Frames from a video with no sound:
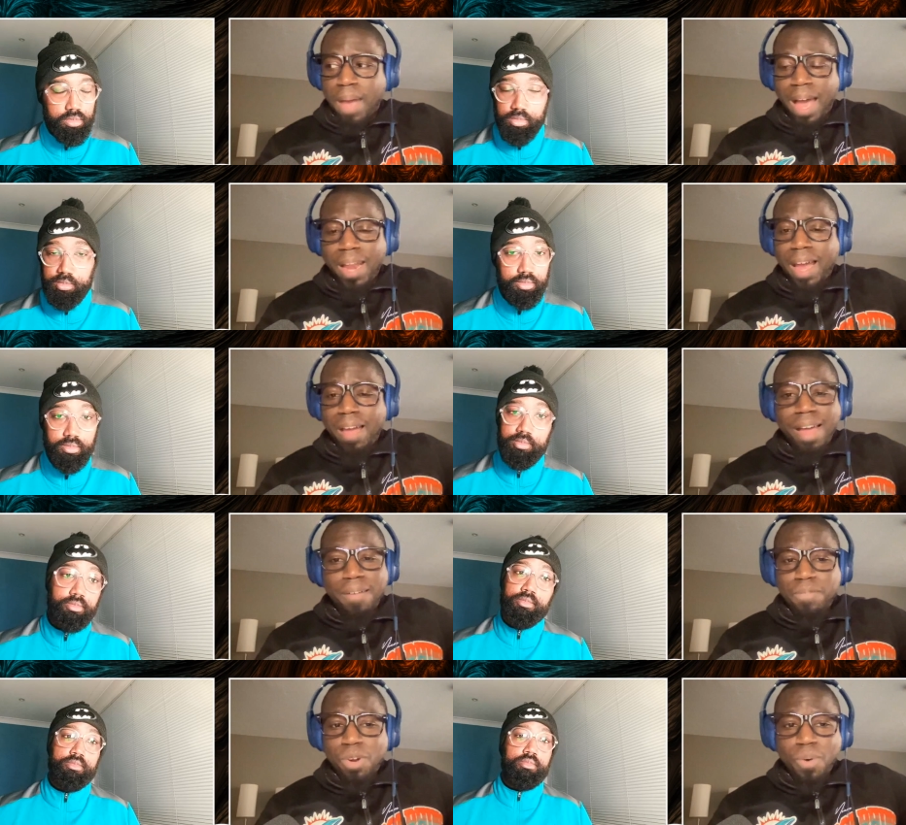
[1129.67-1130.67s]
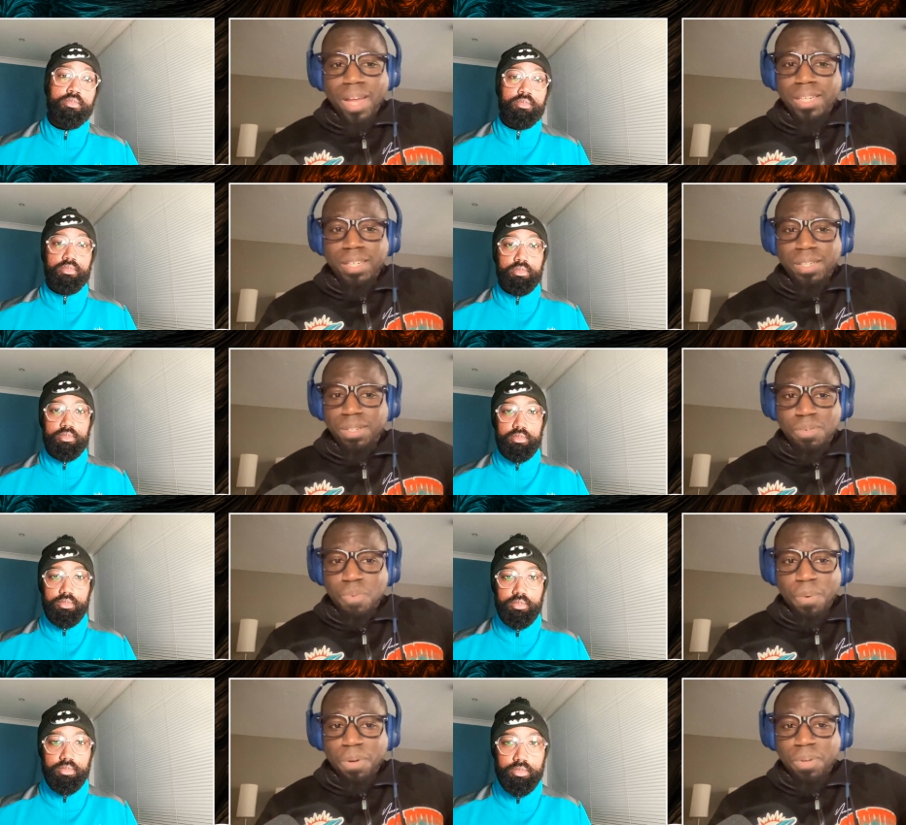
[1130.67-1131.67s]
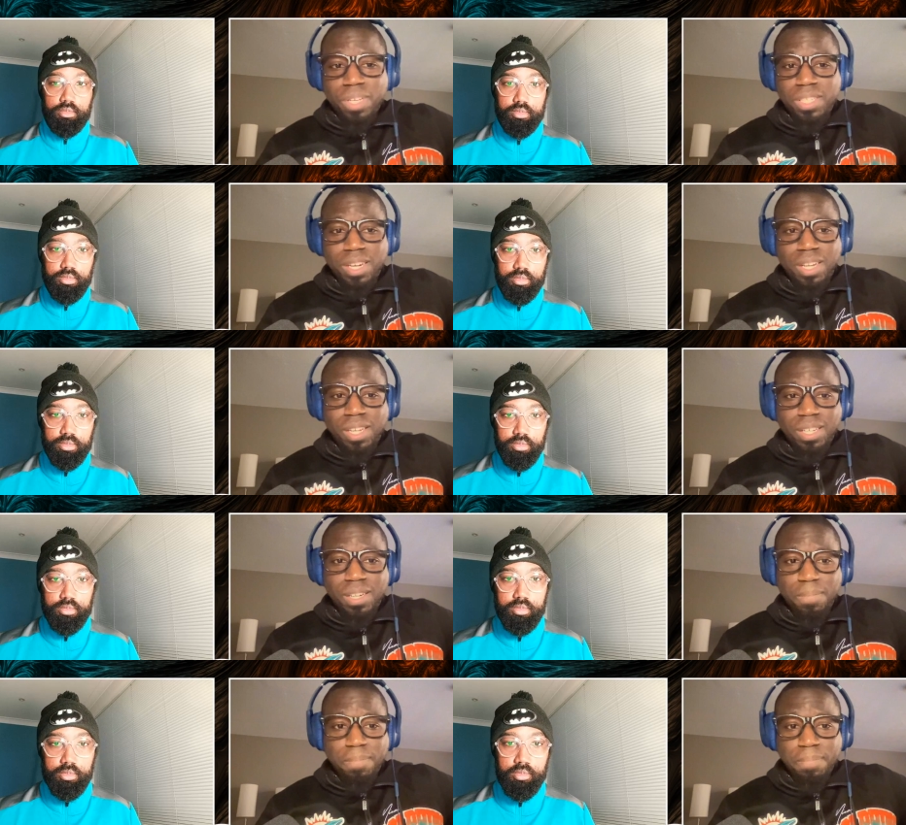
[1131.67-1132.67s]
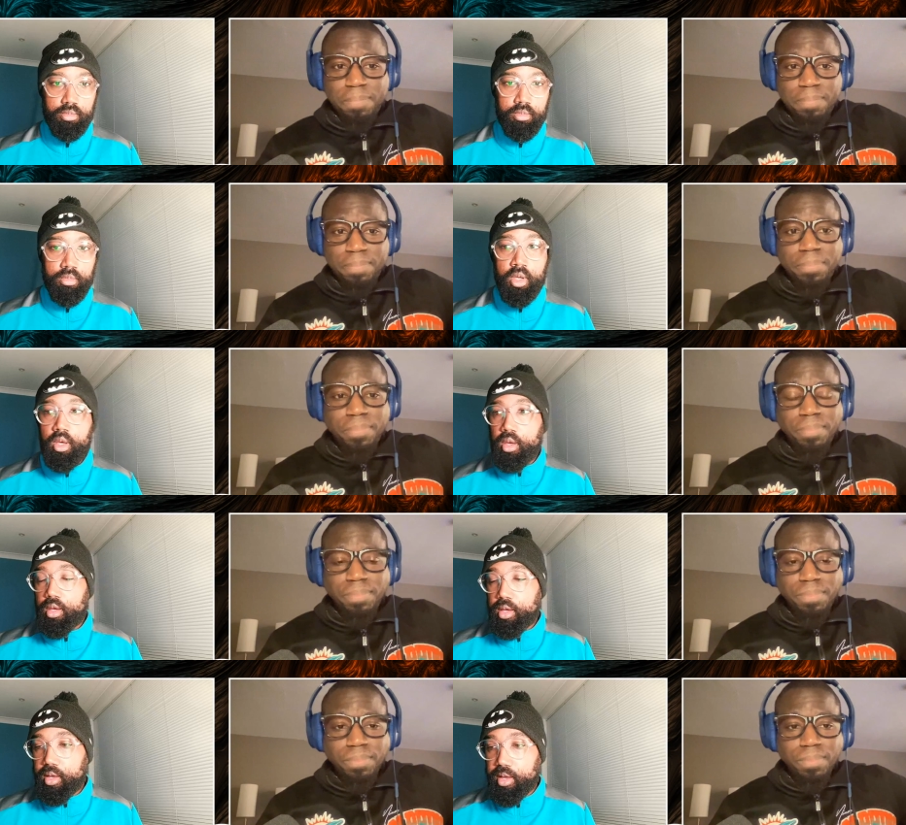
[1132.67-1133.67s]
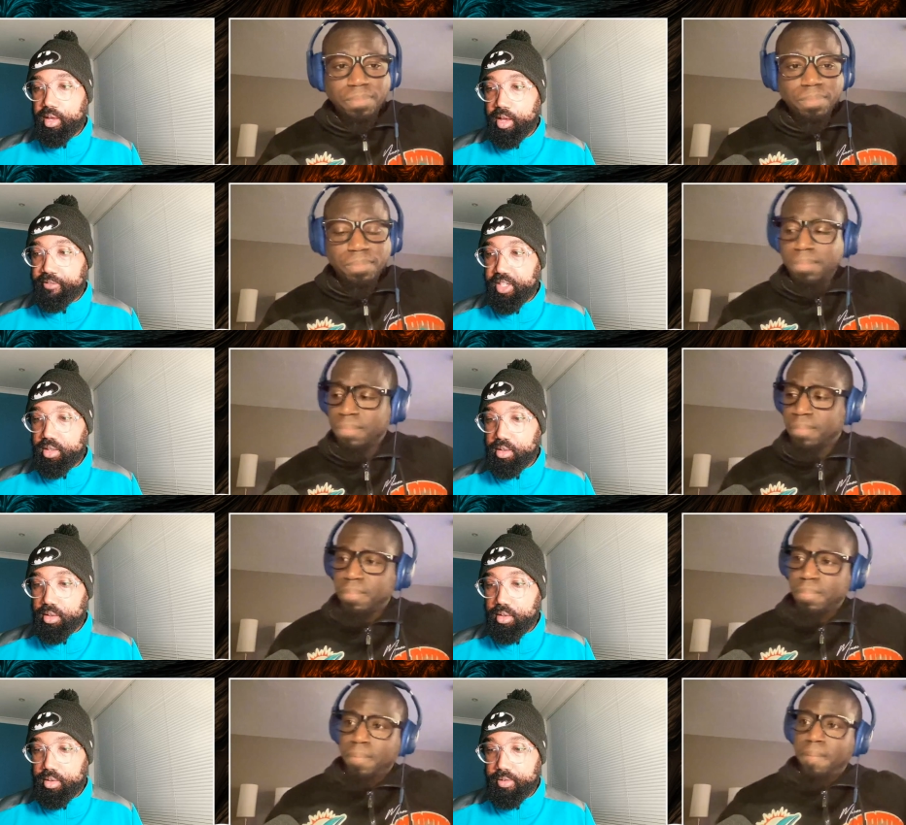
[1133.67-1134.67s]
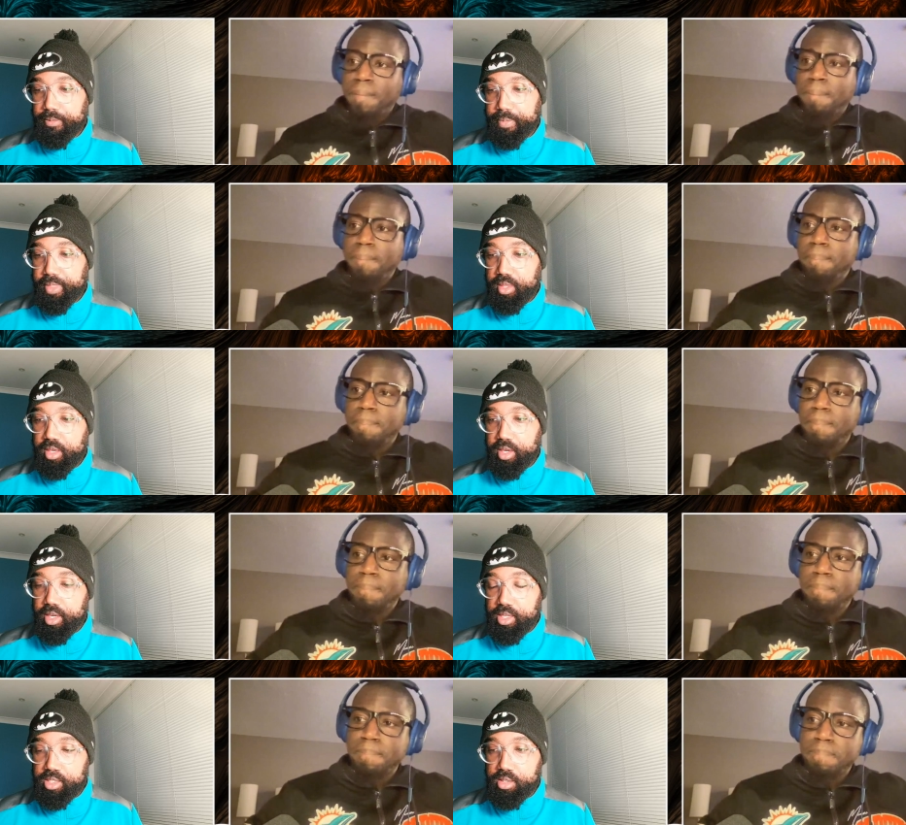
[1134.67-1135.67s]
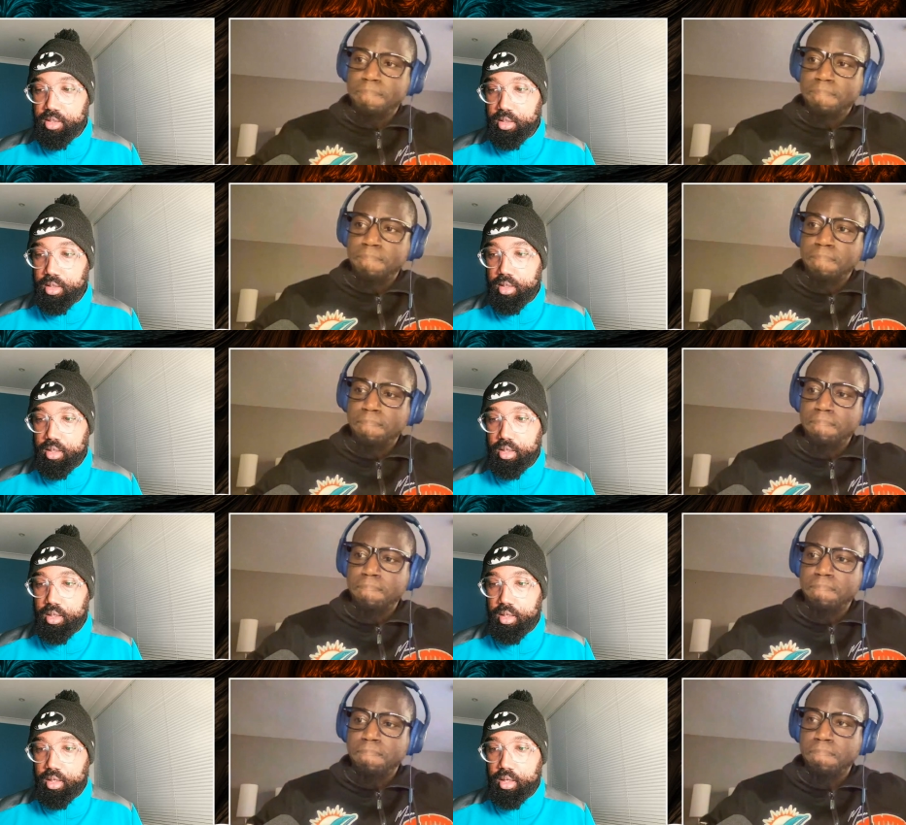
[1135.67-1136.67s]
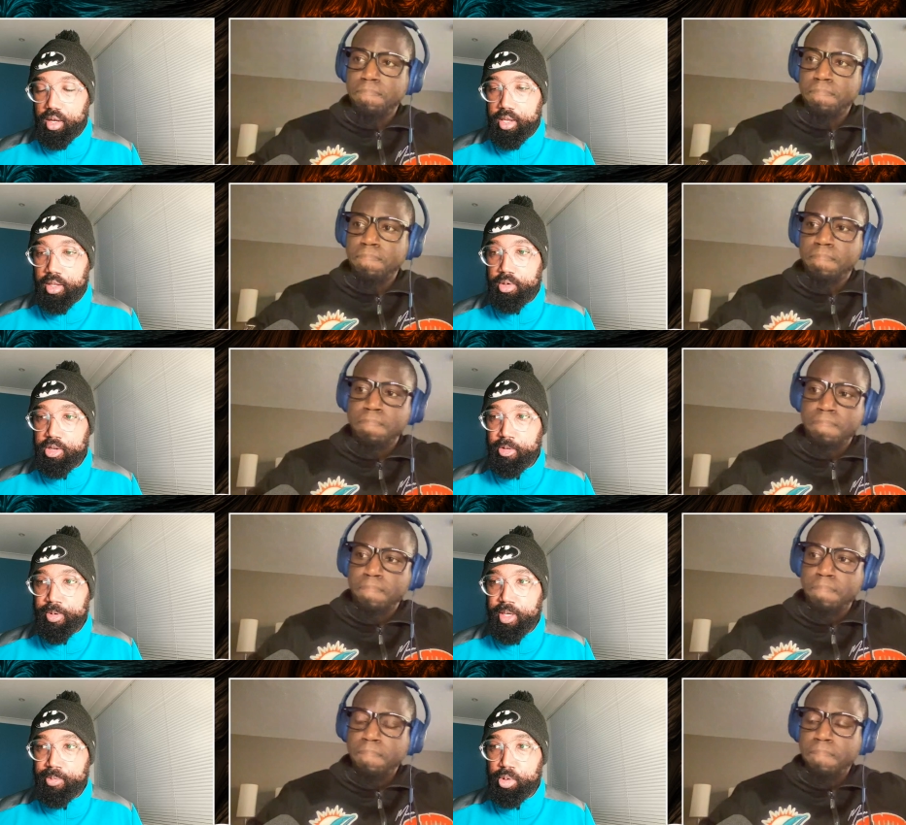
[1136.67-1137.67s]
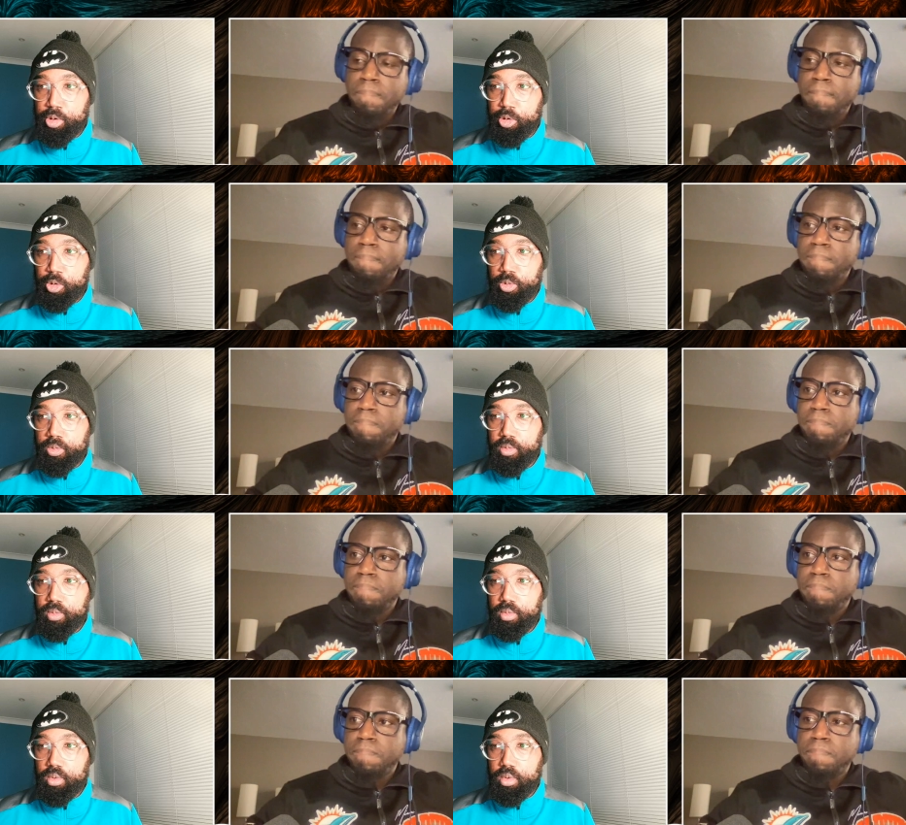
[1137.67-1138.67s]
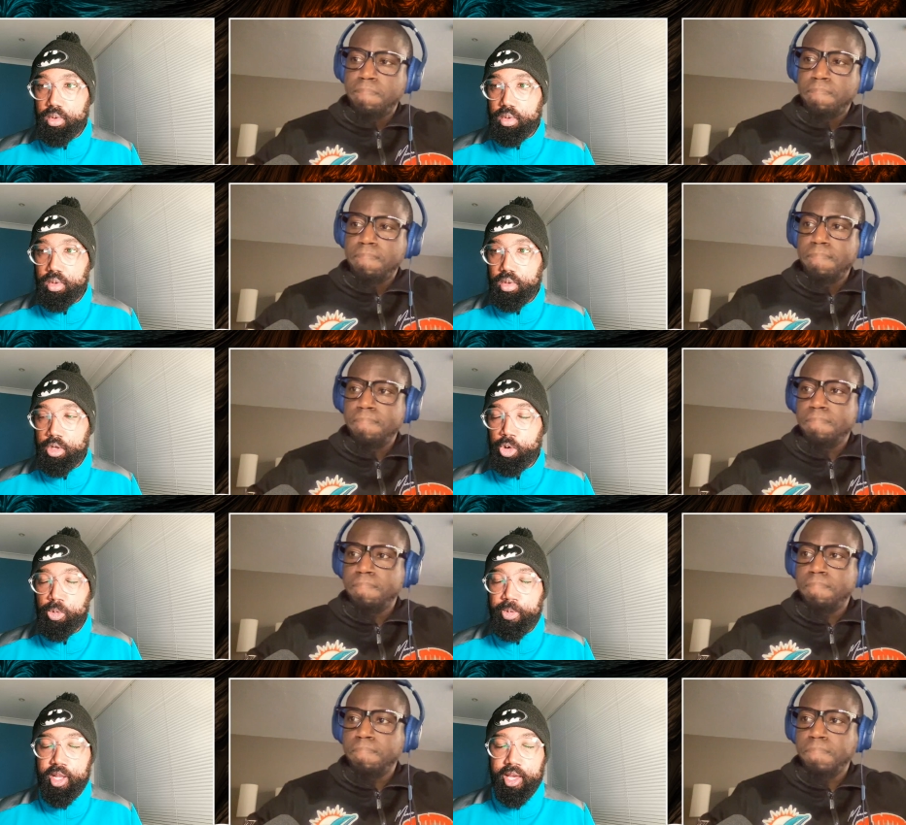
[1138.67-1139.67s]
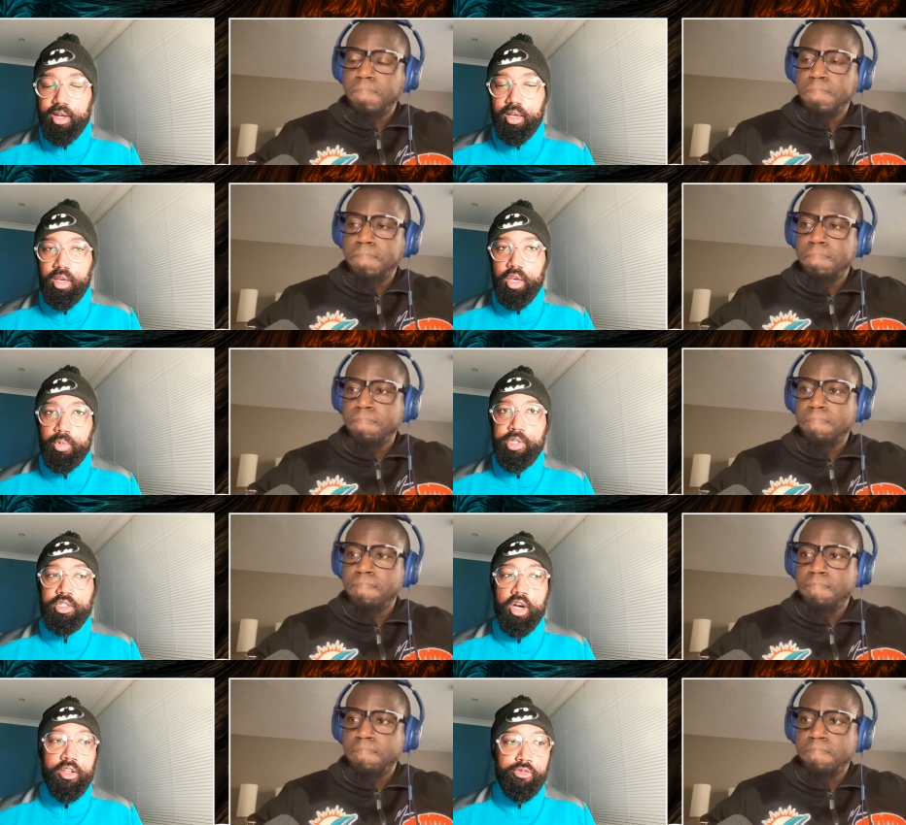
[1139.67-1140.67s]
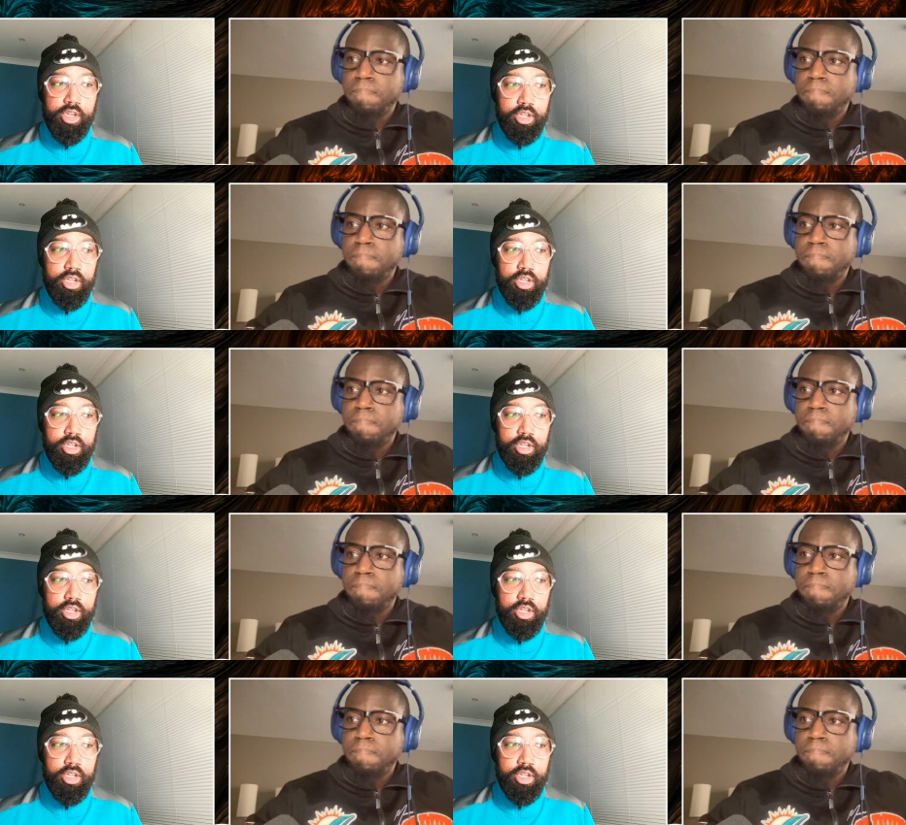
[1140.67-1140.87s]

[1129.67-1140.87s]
Speaker 1: I, I have no idea what we're gonna get Sunday, Kadeem? I think,
Speaker 2: yeah, it's. I know there are people who, who will be like, we started three and